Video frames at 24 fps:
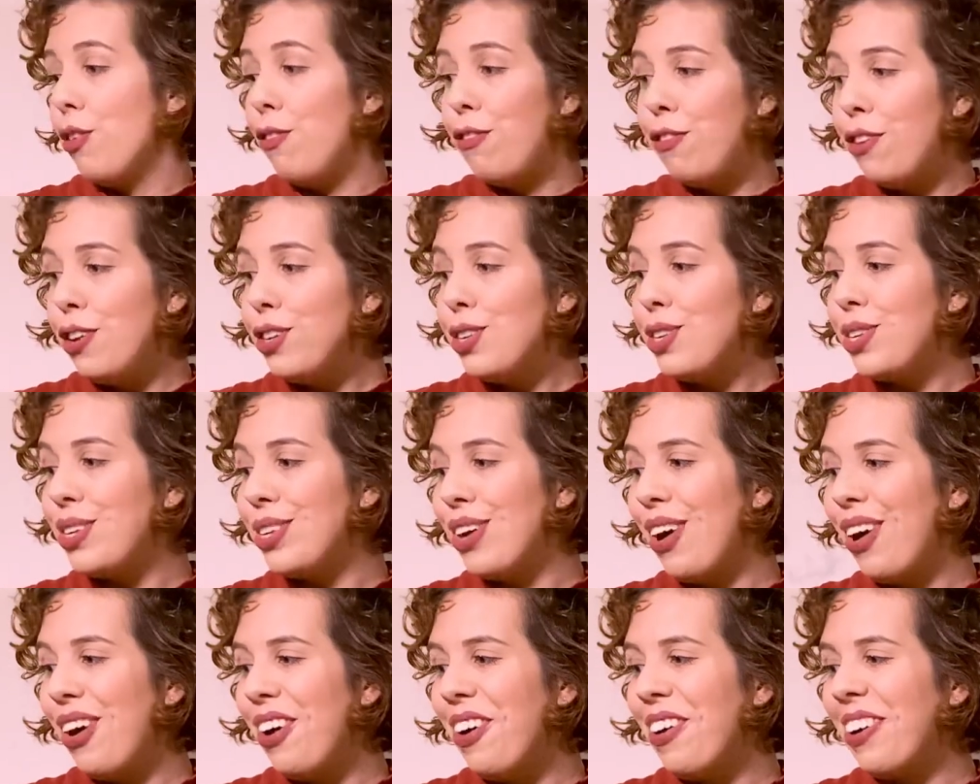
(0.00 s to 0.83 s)
first
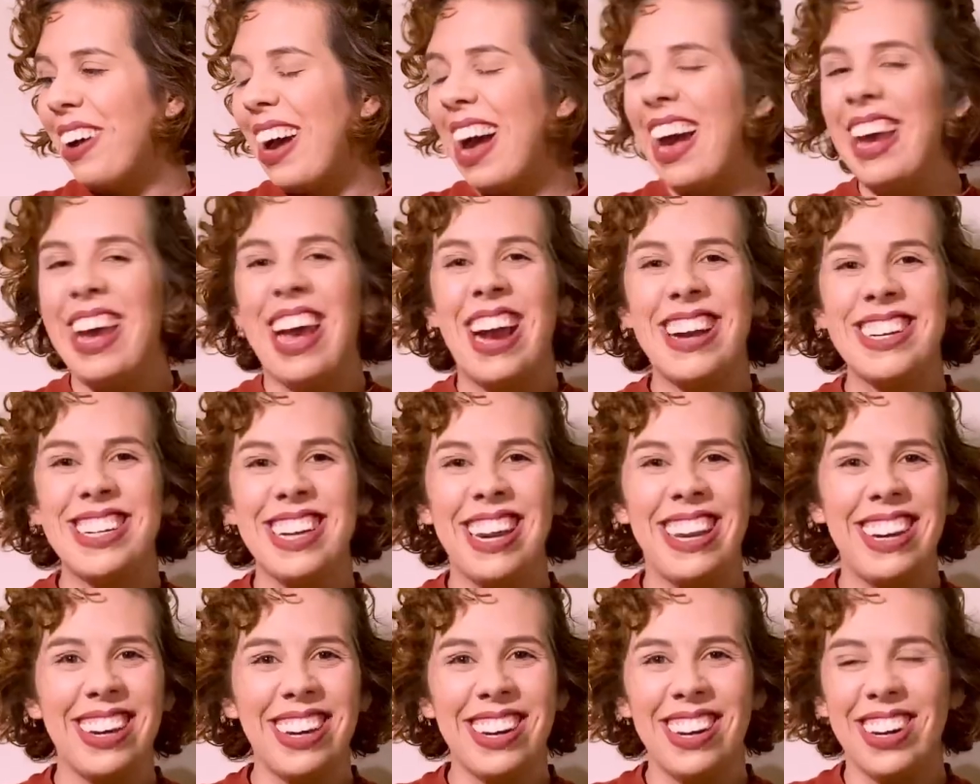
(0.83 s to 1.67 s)
song, I
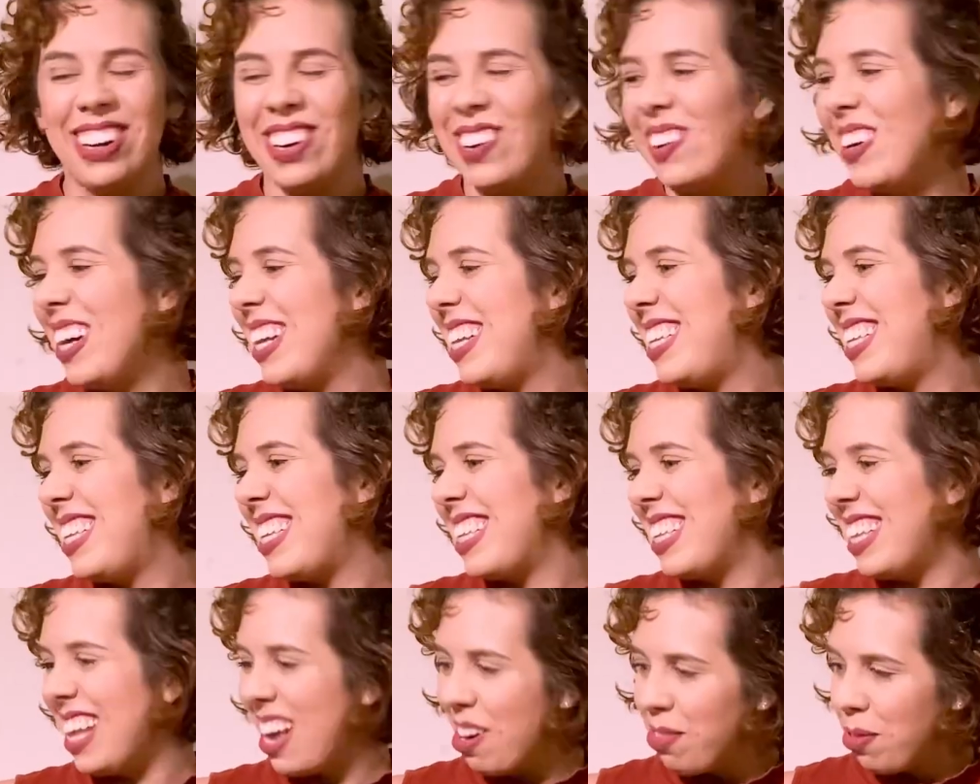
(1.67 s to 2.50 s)
actually know it's
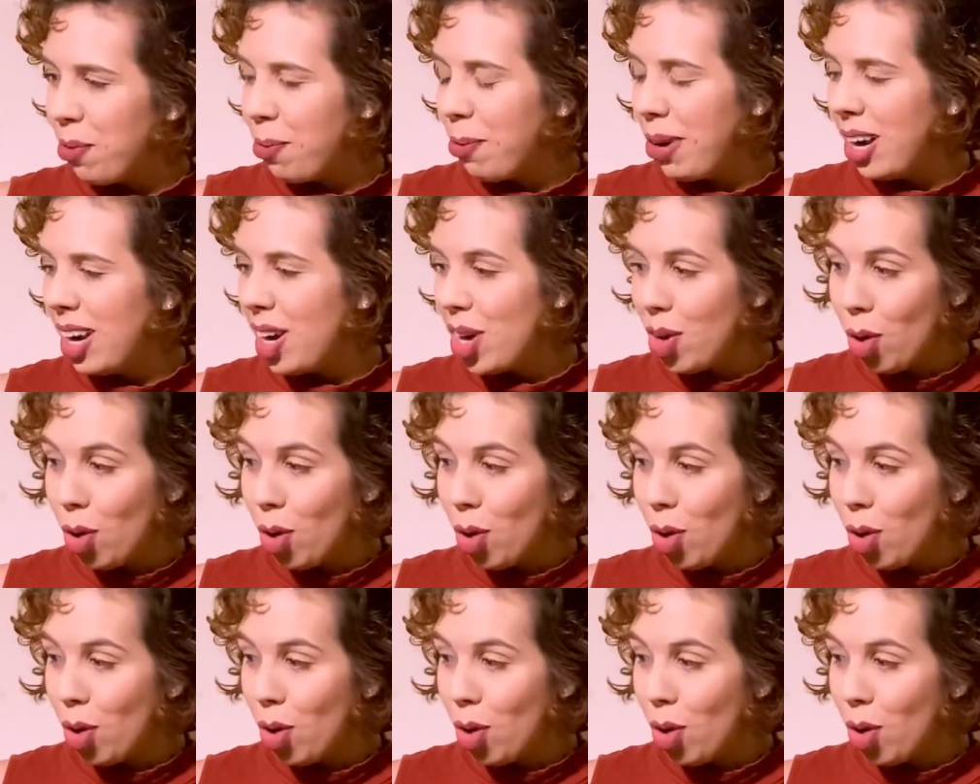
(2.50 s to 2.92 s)
Never Really